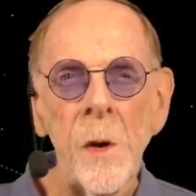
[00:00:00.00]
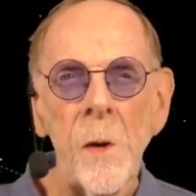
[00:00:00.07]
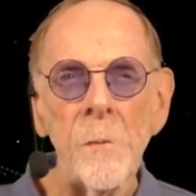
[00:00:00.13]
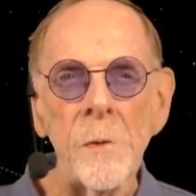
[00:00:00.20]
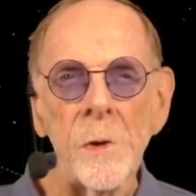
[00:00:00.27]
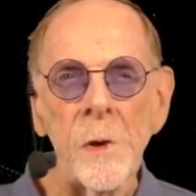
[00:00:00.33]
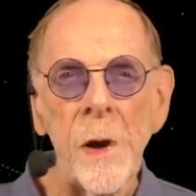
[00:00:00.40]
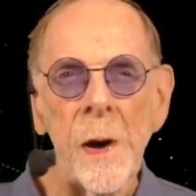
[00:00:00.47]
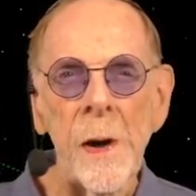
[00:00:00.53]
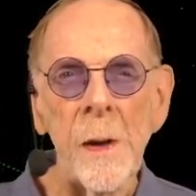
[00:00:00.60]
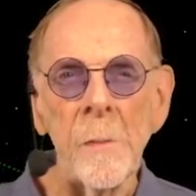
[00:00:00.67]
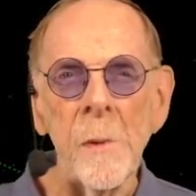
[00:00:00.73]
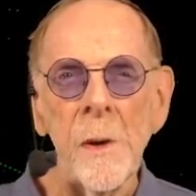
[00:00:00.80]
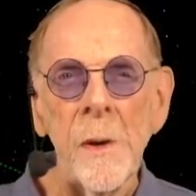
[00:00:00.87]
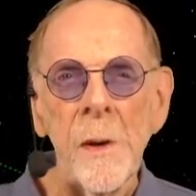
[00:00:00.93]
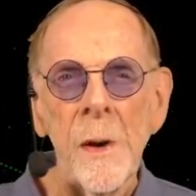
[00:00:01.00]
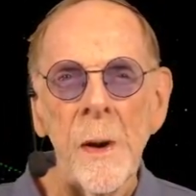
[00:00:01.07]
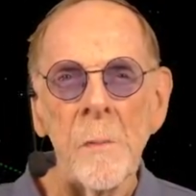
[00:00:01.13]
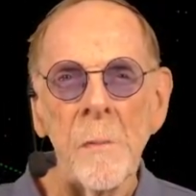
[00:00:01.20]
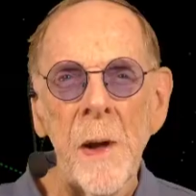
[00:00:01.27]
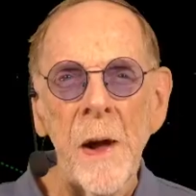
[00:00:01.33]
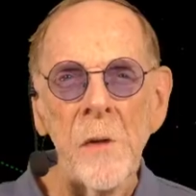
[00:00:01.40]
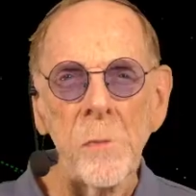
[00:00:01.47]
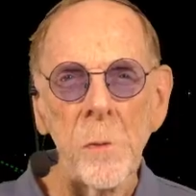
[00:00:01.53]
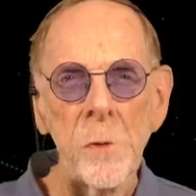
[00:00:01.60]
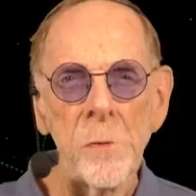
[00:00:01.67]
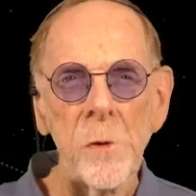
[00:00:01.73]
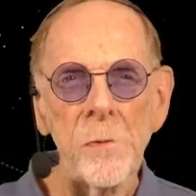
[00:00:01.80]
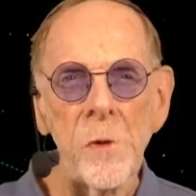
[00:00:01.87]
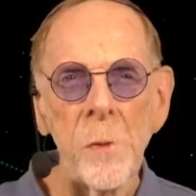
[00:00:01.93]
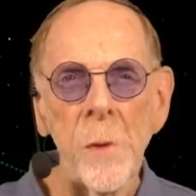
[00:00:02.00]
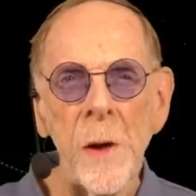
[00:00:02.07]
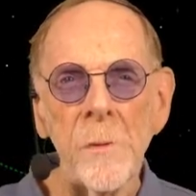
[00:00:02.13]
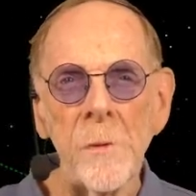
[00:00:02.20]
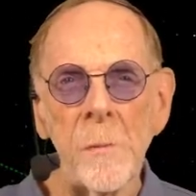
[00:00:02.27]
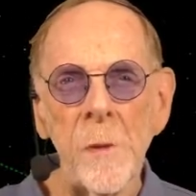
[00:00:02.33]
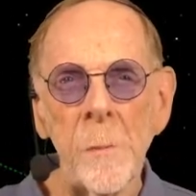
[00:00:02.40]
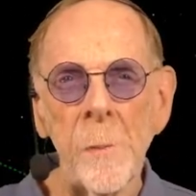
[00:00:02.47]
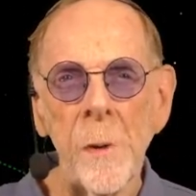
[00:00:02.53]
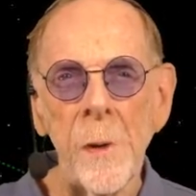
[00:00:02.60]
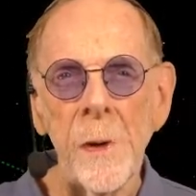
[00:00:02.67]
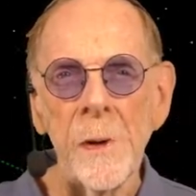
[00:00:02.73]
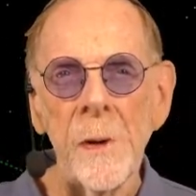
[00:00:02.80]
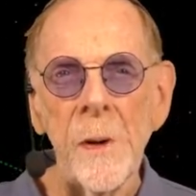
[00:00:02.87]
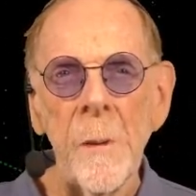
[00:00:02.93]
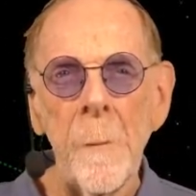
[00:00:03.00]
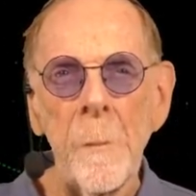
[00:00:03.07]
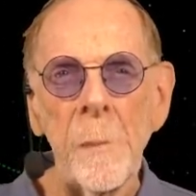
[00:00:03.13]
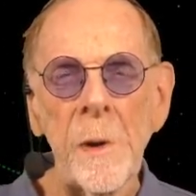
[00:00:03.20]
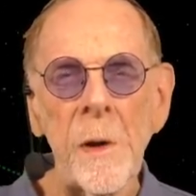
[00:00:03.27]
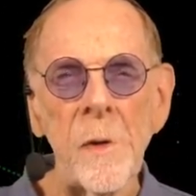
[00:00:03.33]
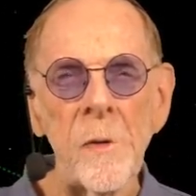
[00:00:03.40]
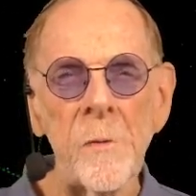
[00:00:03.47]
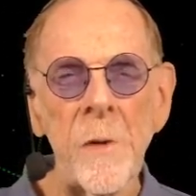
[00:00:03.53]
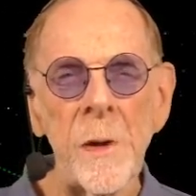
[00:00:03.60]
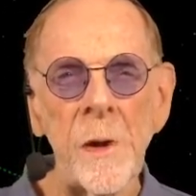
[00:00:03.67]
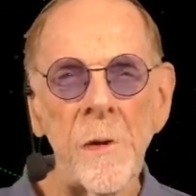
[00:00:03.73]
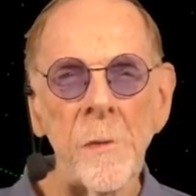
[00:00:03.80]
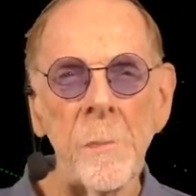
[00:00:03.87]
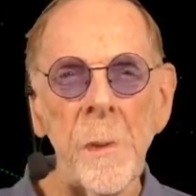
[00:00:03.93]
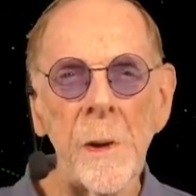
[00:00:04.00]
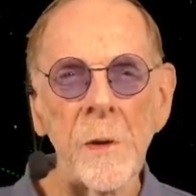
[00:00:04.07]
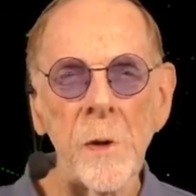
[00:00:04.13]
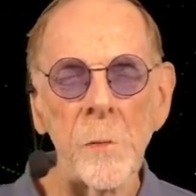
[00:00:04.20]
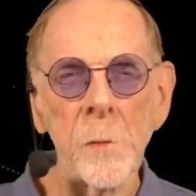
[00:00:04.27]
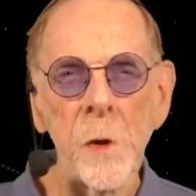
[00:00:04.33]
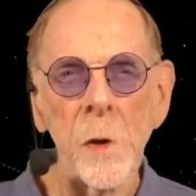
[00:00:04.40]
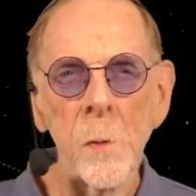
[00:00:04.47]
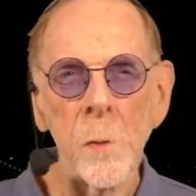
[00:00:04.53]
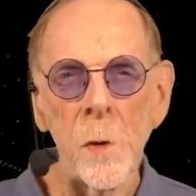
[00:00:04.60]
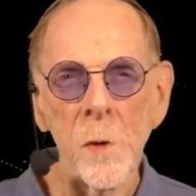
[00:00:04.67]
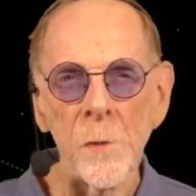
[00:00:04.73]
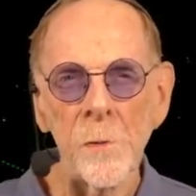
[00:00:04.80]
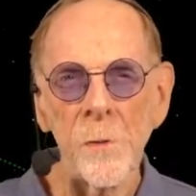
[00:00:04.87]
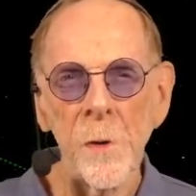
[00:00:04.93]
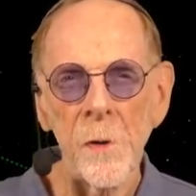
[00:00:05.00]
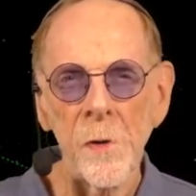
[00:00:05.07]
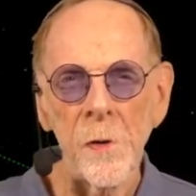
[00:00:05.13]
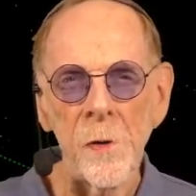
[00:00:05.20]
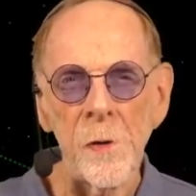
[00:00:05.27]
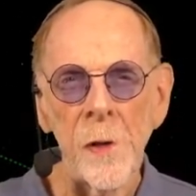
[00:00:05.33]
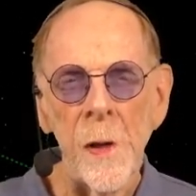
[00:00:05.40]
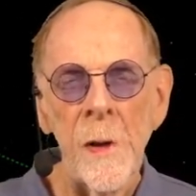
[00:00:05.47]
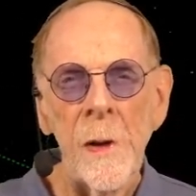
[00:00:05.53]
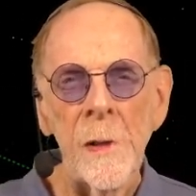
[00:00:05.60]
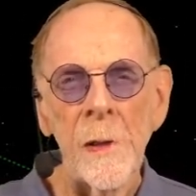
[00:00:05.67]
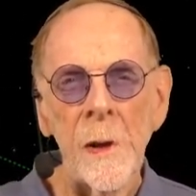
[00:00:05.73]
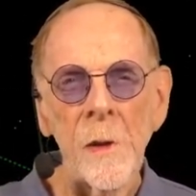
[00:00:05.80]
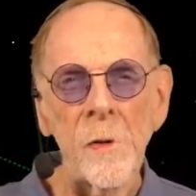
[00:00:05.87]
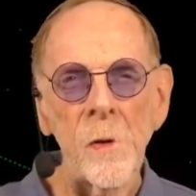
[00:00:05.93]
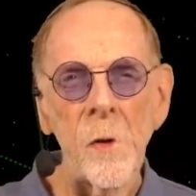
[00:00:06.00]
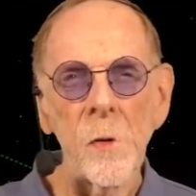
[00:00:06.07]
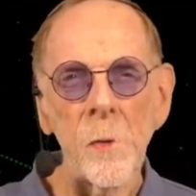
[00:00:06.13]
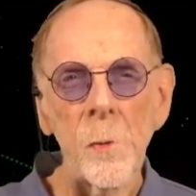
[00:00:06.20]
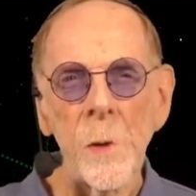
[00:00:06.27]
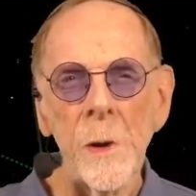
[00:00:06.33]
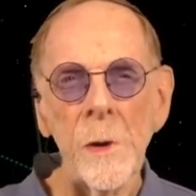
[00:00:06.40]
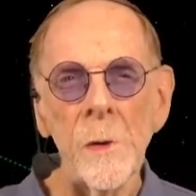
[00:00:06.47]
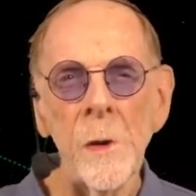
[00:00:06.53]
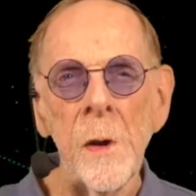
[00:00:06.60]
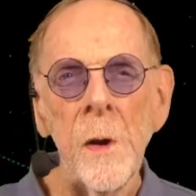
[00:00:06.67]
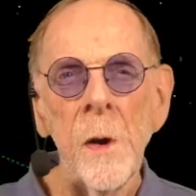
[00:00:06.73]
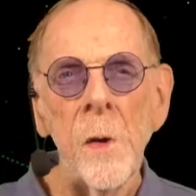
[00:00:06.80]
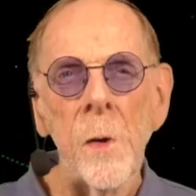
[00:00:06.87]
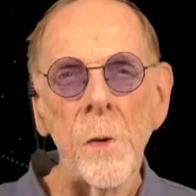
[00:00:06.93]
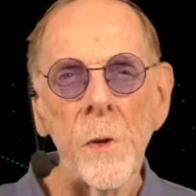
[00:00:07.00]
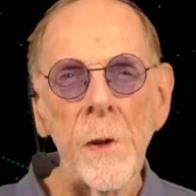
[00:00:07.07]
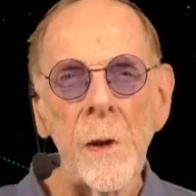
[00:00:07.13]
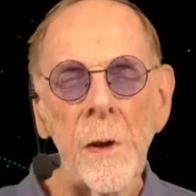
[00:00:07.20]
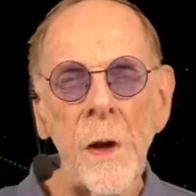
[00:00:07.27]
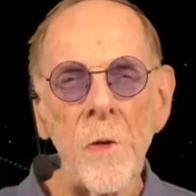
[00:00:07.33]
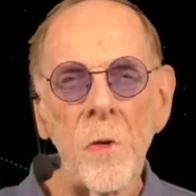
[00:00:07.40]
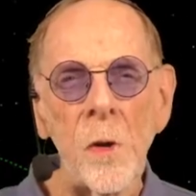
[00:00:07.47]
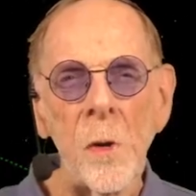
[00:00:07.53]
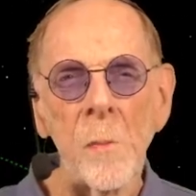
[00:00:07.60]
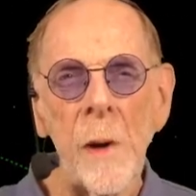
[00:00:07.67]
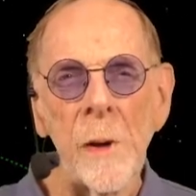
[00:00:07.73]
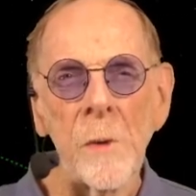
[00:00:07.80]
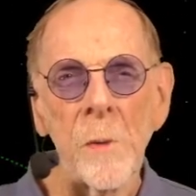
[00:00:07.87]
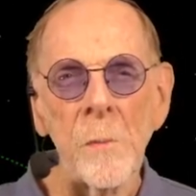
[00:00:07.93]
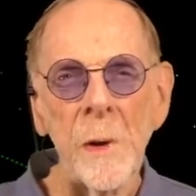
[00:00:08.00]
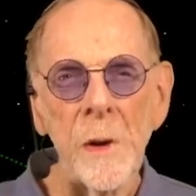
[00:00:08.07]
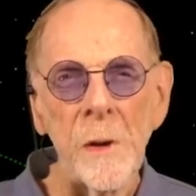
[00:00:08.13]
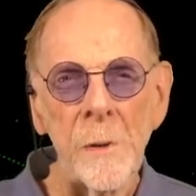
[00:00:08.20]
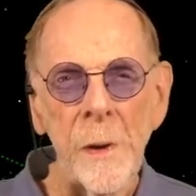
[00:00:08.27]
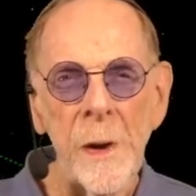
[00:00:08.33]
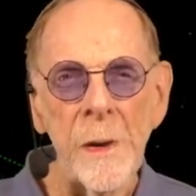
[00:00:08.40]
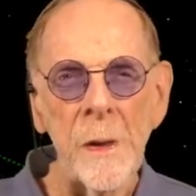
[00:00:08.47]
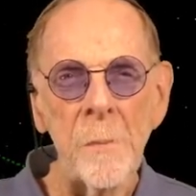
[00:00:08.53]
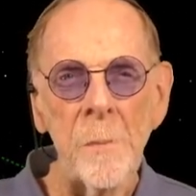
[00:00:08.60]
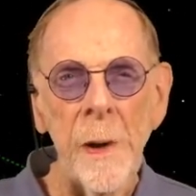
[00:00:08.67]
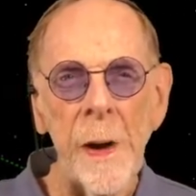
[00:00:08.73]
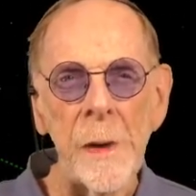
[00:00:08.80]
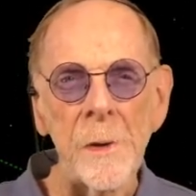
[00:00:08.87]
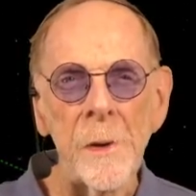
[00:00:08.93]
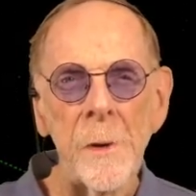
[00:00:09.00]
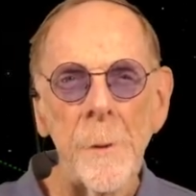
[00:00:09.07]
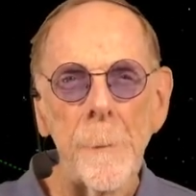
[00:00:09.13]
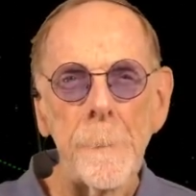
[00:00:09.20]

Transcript: Over time, a mass will drift away from the point because of unexpected real-world forces like solar wind or the occasional micrometeorite impact.